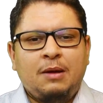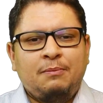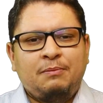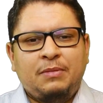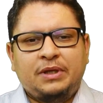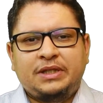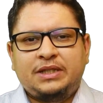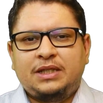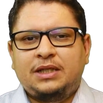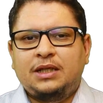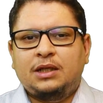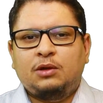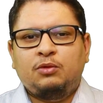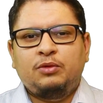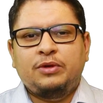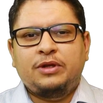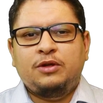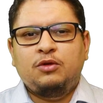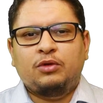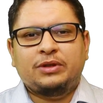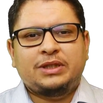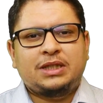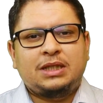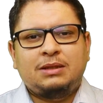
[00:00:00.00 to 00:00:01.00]
But here with
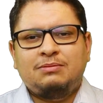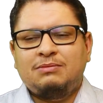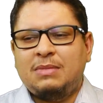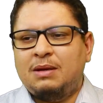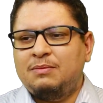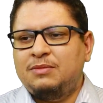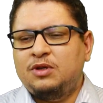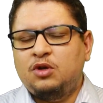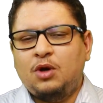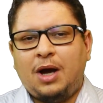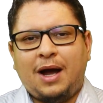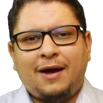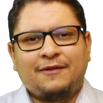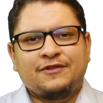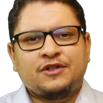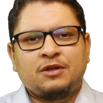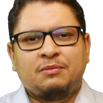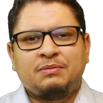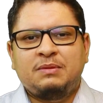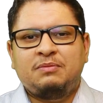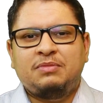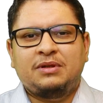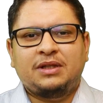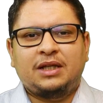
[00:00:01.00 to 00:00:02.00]
your team, maybe you have
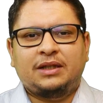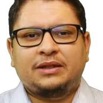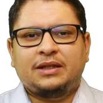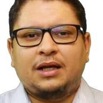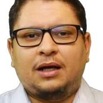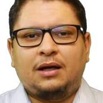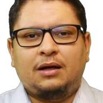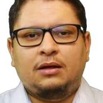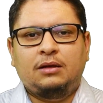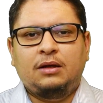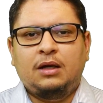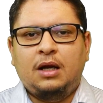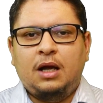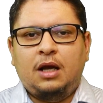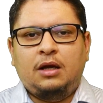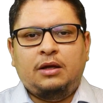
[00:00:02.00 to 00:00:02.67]
some people that are